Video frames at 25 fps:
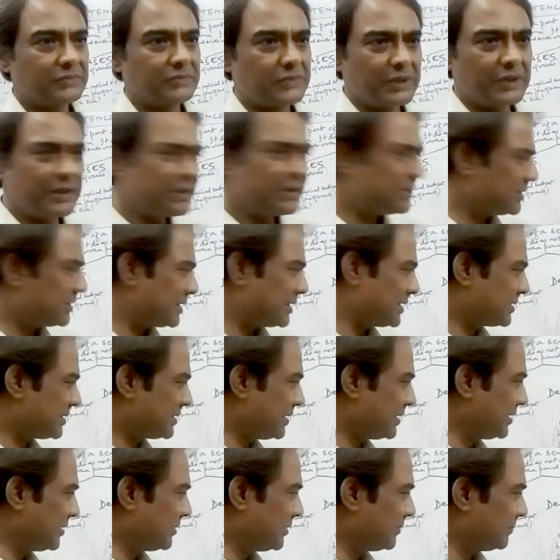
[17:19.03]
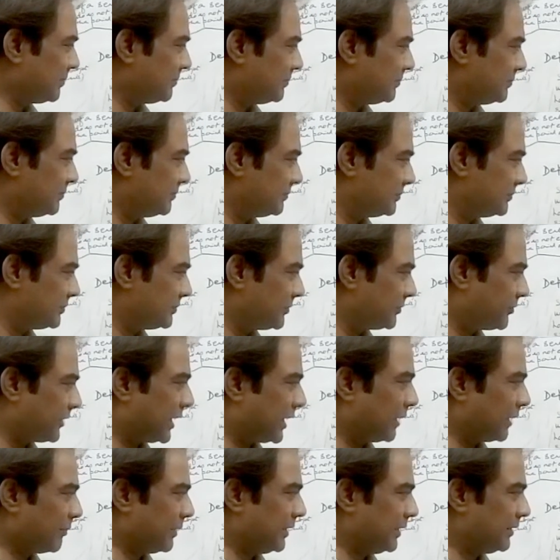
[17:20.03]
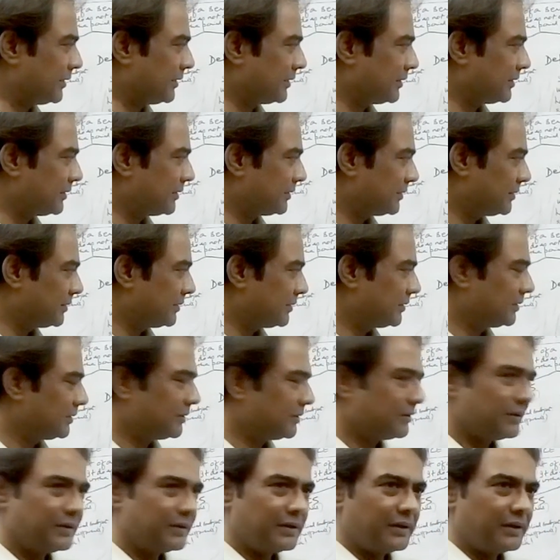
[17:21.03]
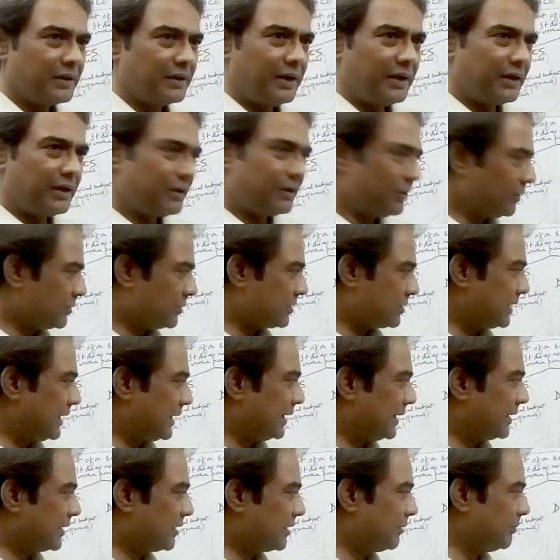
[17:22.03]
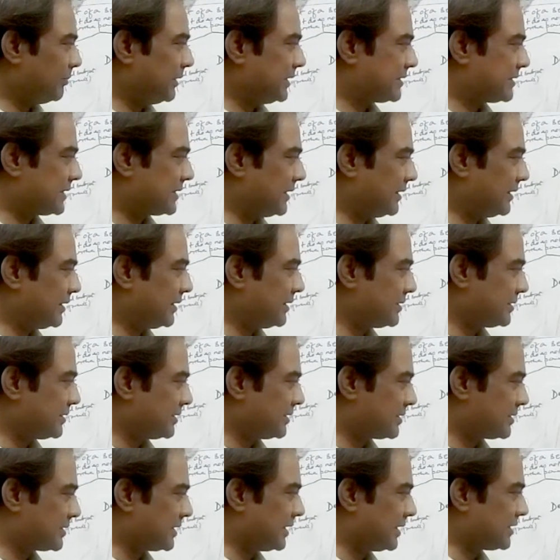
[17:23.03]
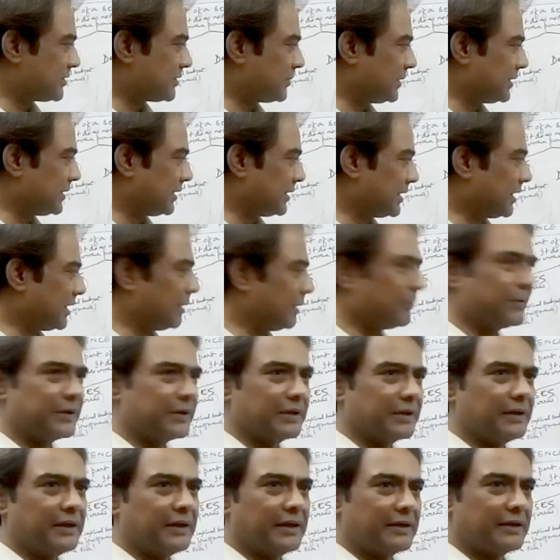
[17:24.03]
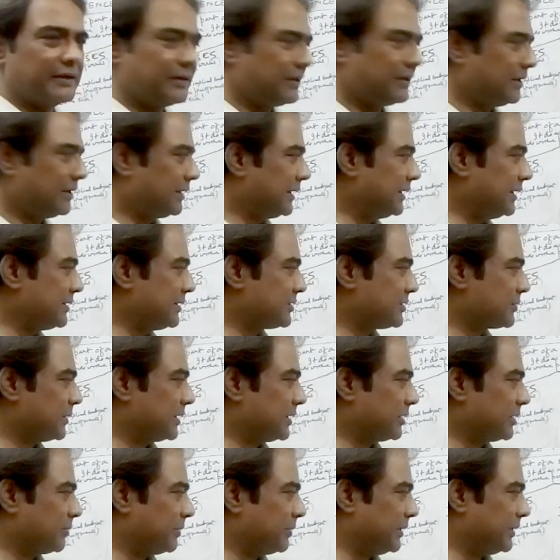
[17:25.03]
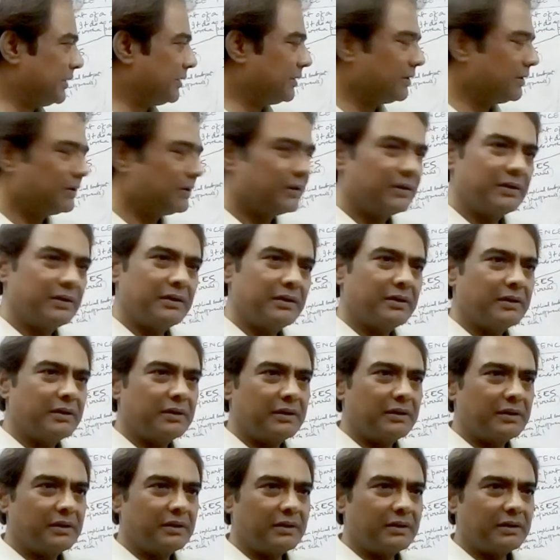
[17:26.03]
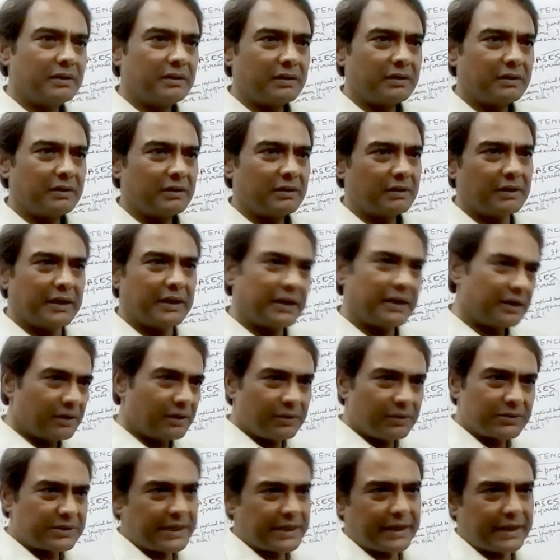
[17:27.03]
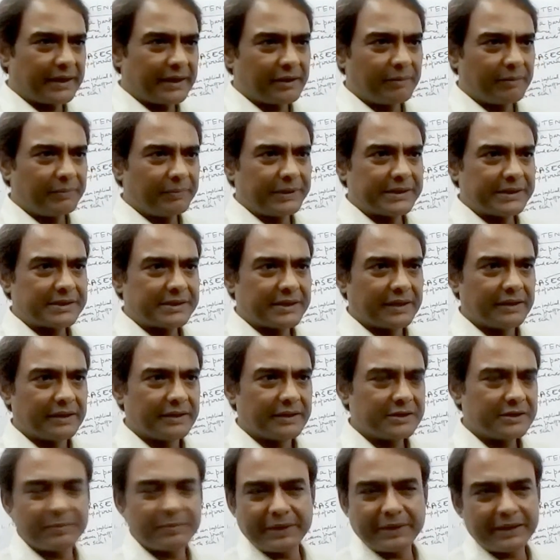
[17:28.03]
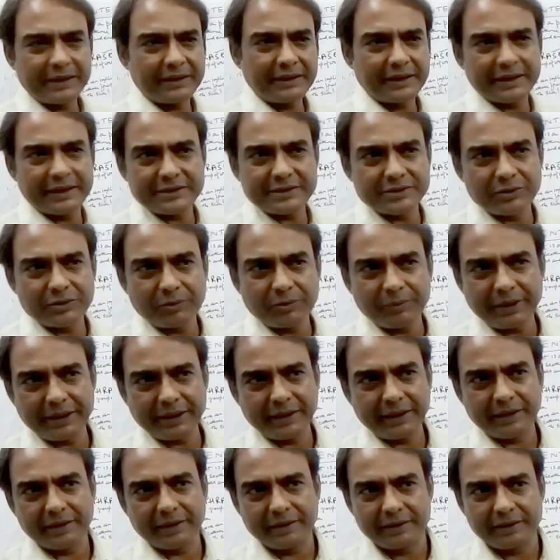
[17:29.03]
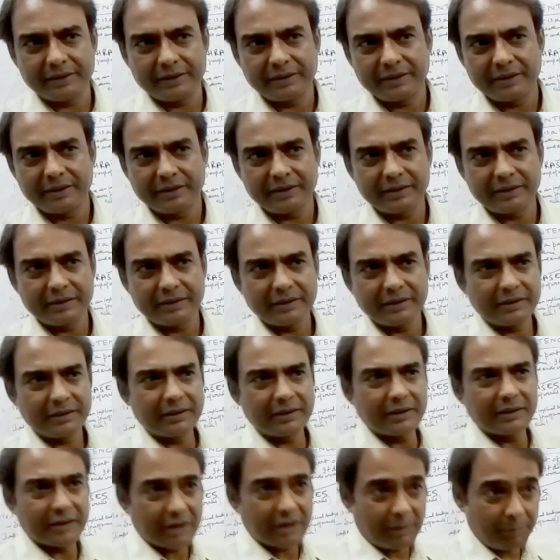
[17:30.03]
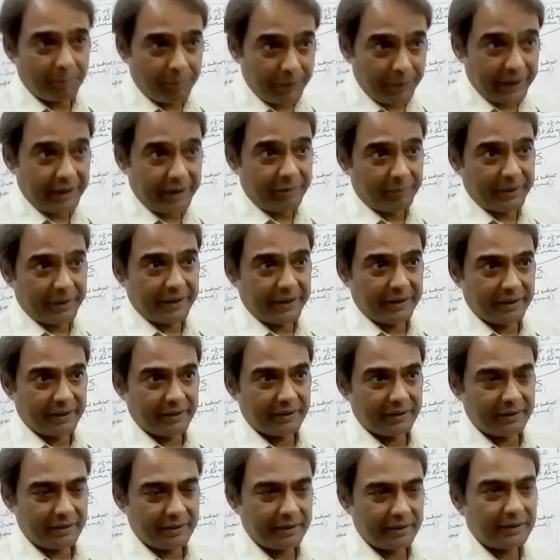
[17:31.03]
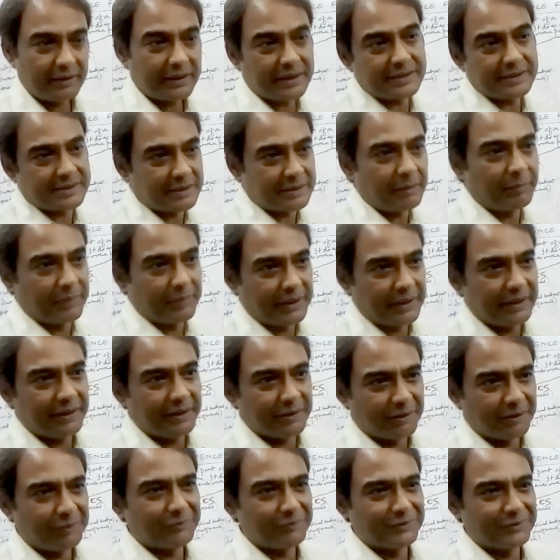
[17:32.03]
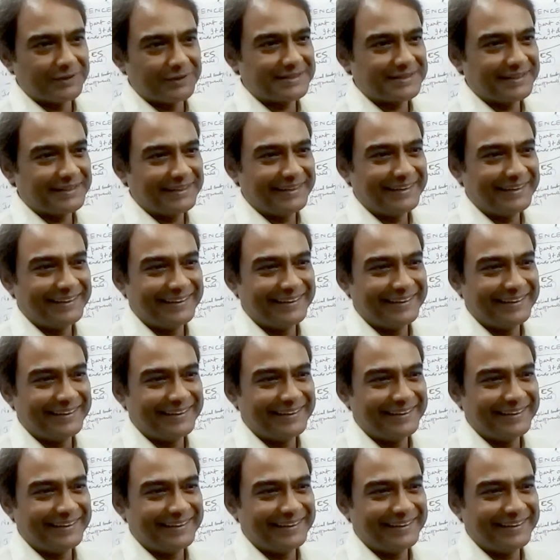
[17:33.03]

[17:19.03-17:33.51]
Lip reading: It's just a fragment. It looks like a complete sentence. It starts with a capital letter, it ends with a period. And it looks like a complete sentence, but it has no meaning. Complete meaning. It has some meaning, obviously.